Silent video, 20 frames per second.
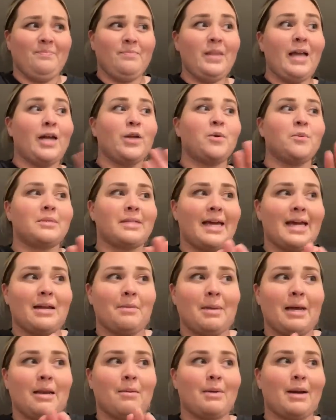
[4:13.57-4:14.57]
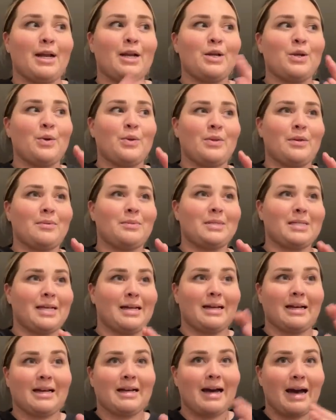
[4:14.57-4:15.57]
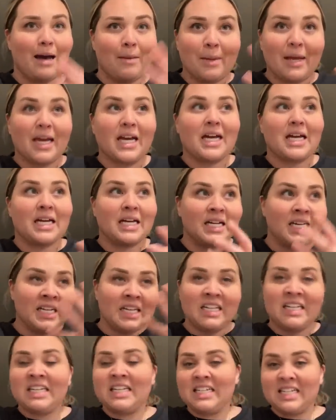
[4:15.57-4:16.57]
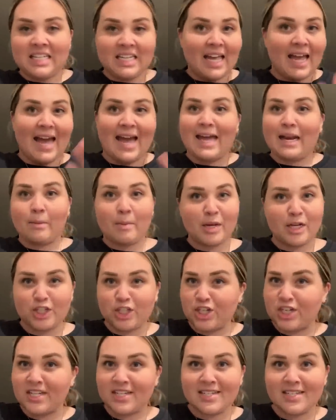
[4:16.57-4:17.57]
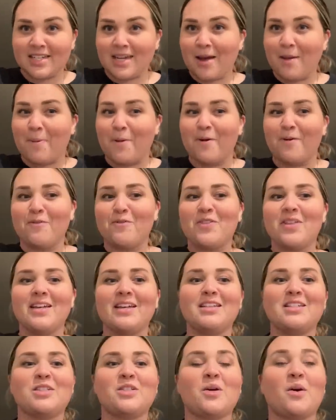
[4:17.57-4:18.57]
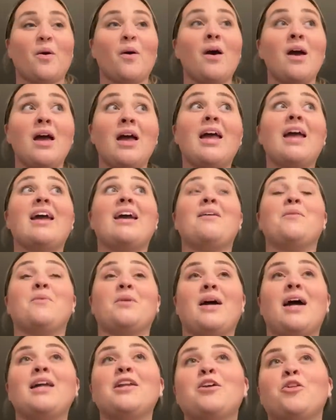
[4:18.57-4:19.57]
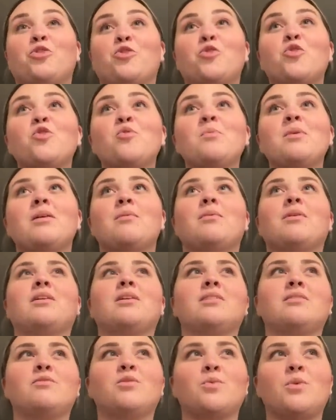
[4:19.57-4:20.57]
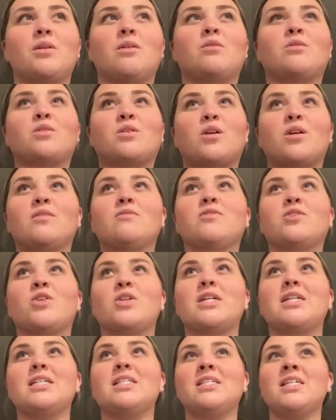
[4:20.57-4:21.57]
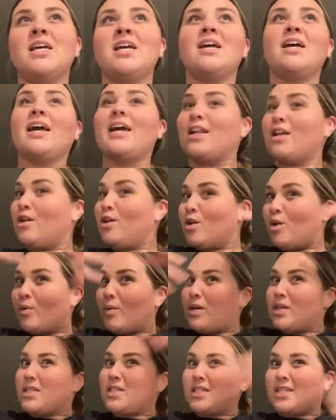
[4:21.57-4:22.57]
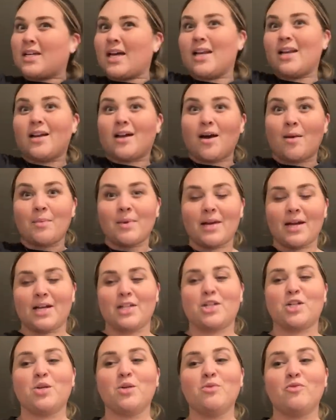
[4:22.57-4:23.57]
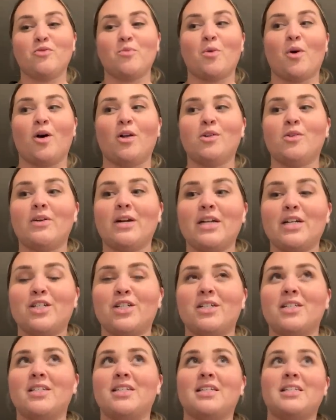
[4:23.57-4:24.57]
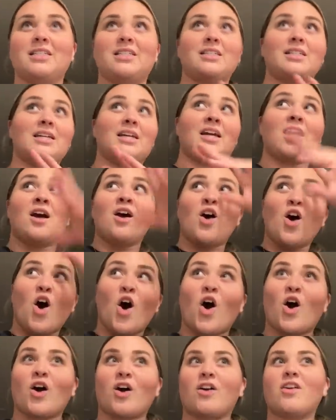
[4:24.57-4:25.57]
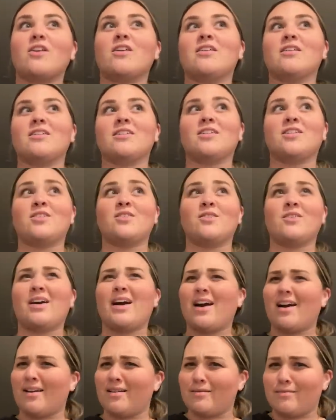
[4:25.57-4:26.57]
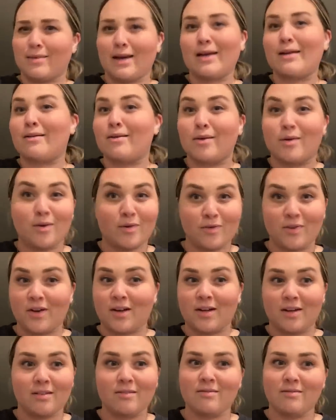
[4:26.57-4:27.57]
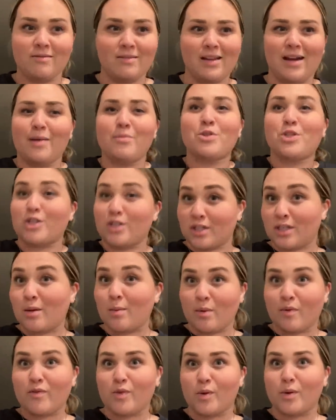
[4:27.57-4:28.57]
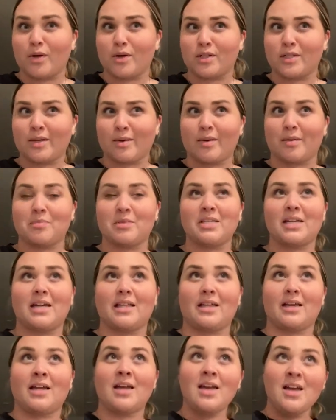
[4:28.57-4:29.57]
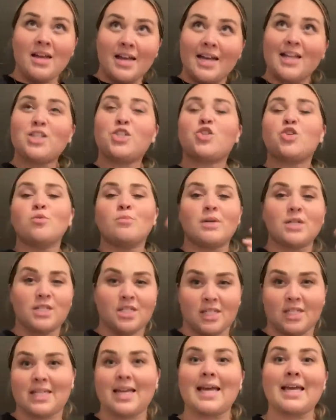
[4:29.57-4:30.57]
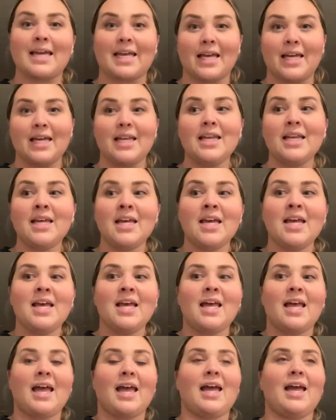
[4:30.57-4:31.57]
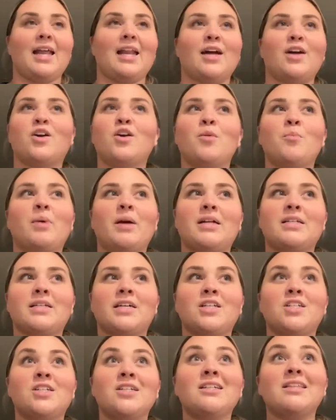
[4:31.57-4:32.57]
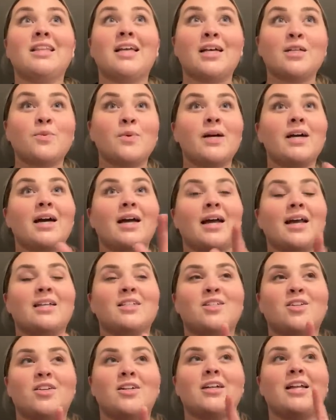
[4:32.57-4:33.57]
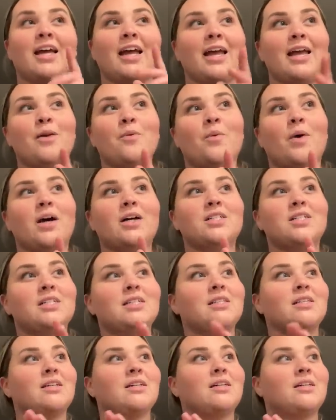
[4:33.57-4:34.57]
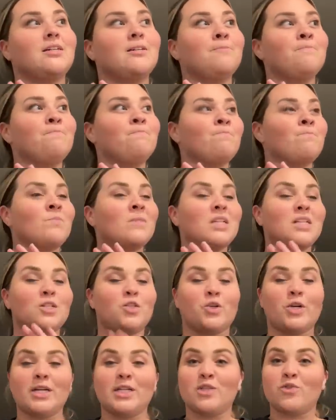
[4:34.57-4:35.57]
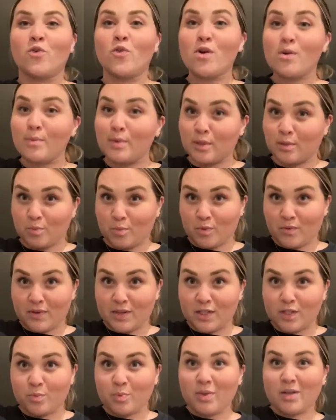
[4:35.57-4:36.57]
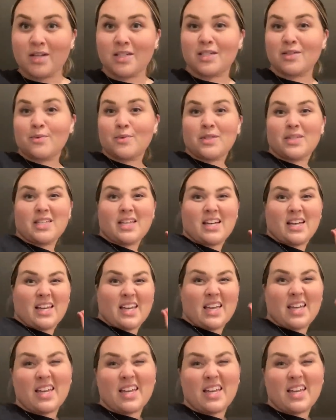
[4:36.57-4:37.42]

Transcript: I knew it was animated, but I didn't know that it was like a comic animation type of thing. So it kind of threw me because it was one of those curved screens. And you know, when it's just kind of coming at you from all directions and it's like hard to, I don't know if y'all, I'm sure some of you understand what I'm saying. Like it's too much to take in and I couldn't pay attention. That's why I started to hate watching the Transformers movies because it was like